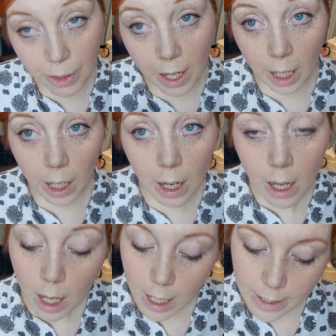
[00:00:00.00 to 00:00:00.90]
think
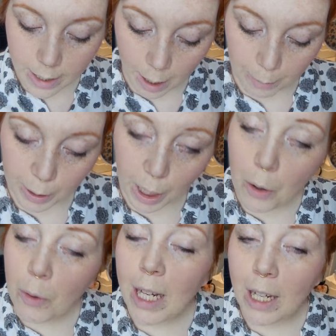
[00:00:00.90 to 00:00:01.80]
down
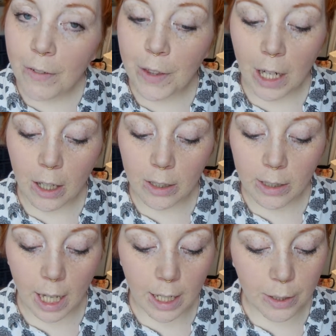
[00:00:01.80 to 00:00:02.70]
below. If
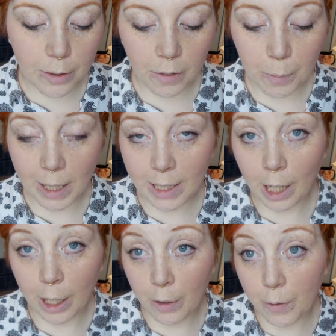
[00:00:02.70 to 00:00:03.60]
there's any sort of
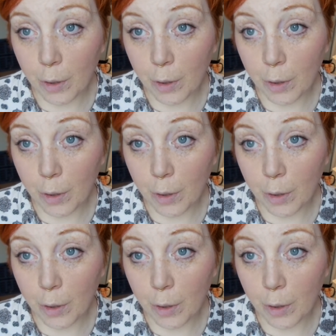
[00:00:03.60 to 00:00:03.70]
mascara you've